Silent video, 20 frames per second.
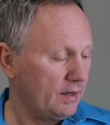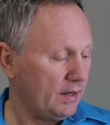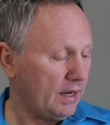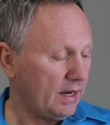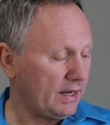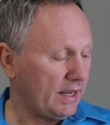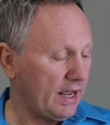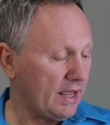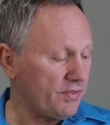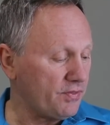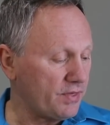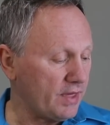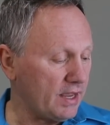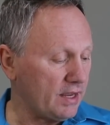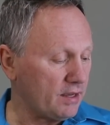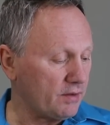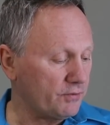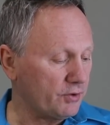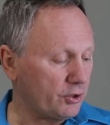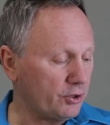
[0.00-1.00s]
I can't
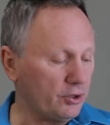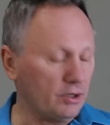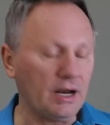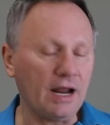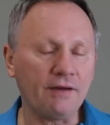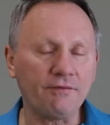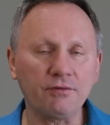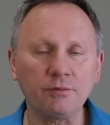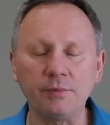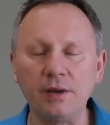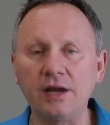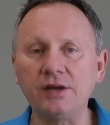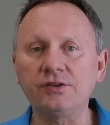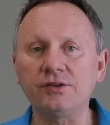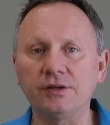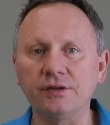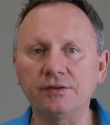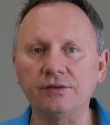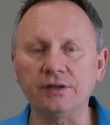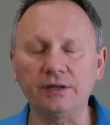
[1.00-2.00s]
think of a good
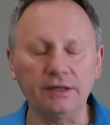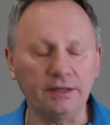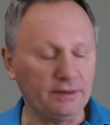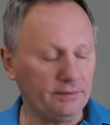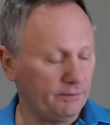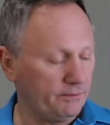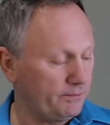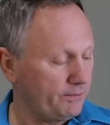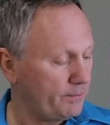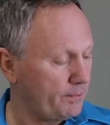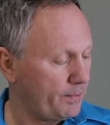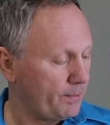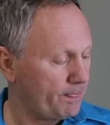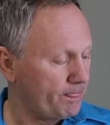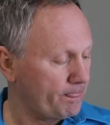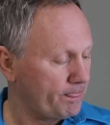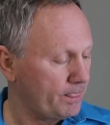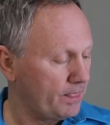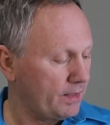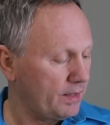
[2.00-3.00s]
affirmation to say.
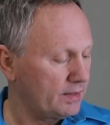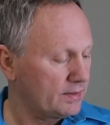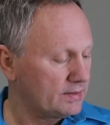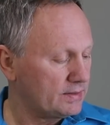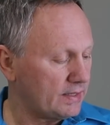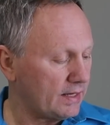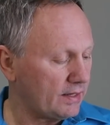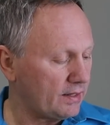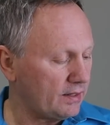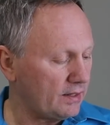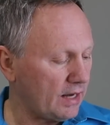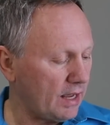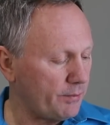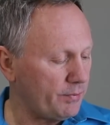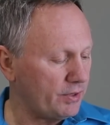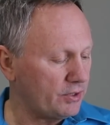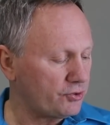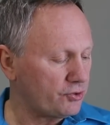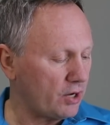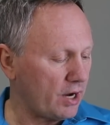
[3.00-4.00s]
Second, I've
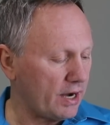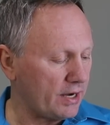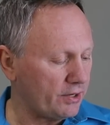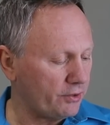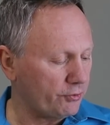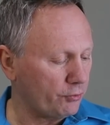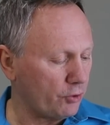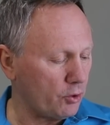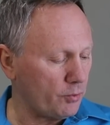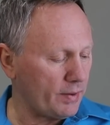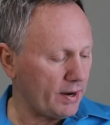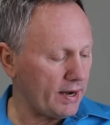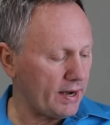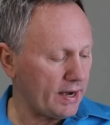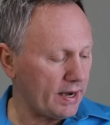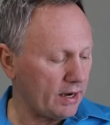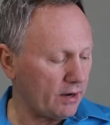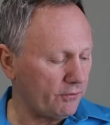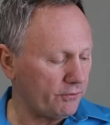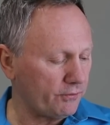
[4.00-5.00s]
been trying to grow my
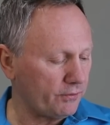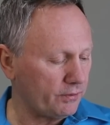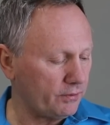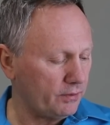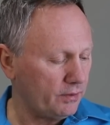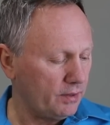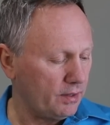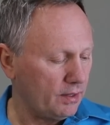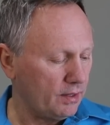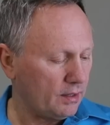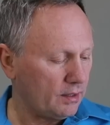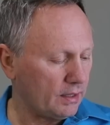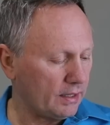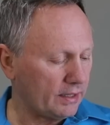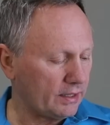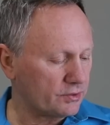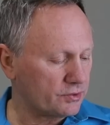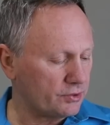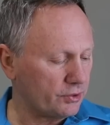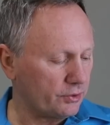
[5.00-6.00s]
hair like
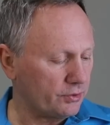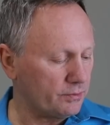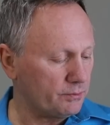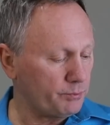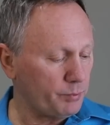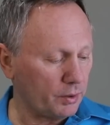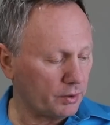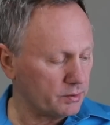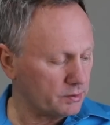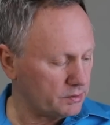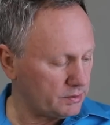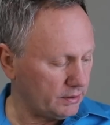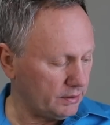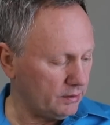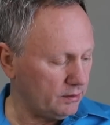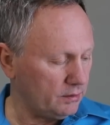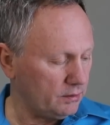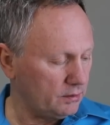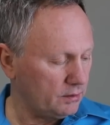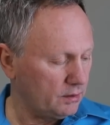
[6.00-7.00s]
a certain
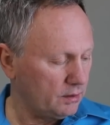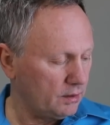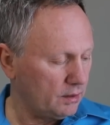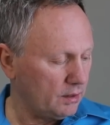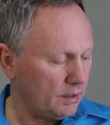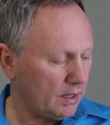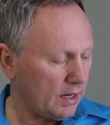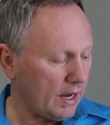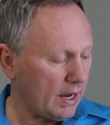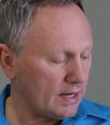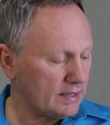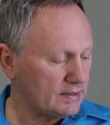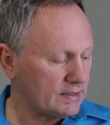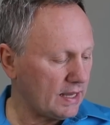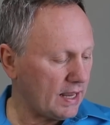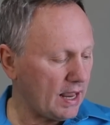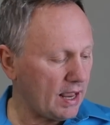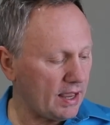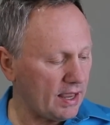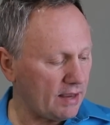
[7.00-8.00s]
person. I
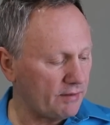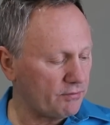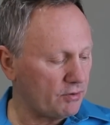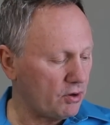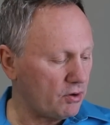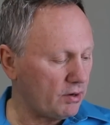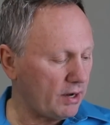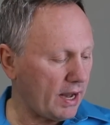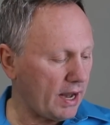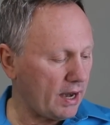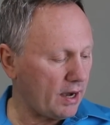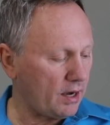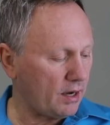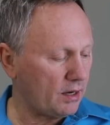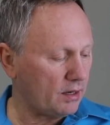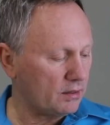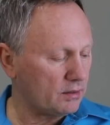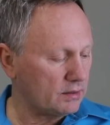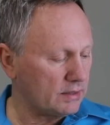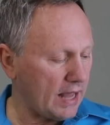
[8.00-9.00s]
say I have long
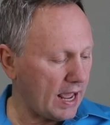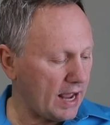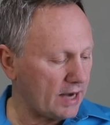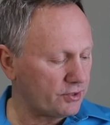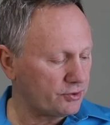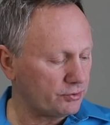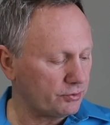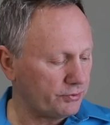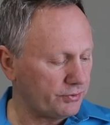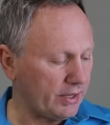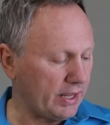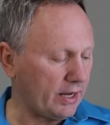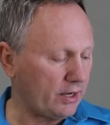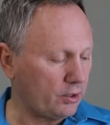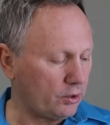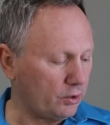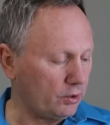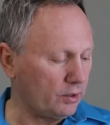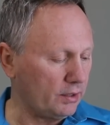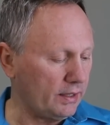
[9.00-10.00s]
hair, natural, thick,
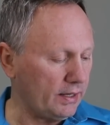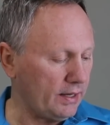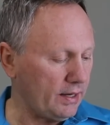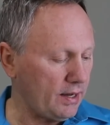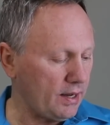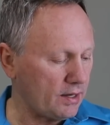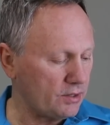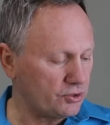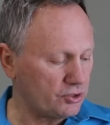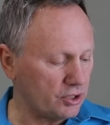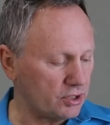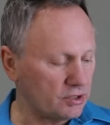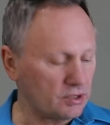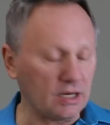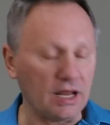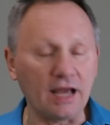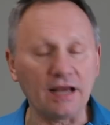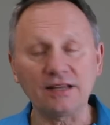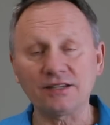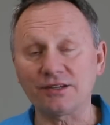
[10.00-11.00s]
curly, just
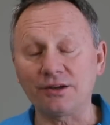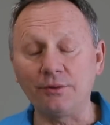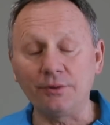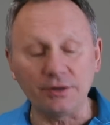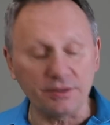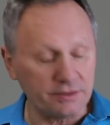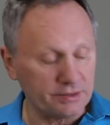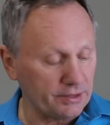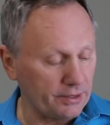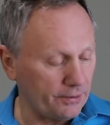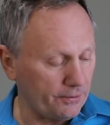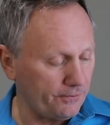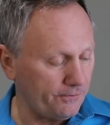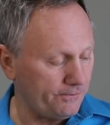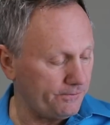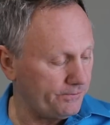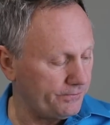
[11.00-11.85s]
like so-and-so.